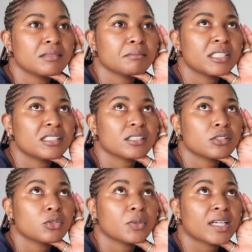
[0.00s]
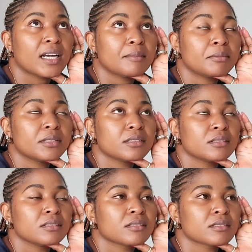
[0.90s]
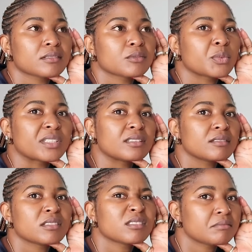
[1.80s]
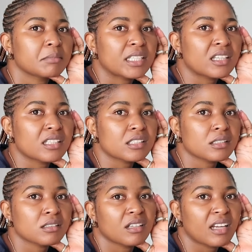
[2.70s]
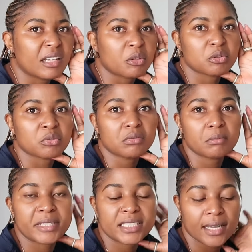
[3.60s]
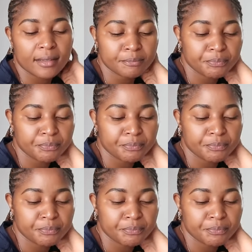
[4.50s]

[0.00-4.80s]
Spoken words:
me just showing up will make things, I don't know, better.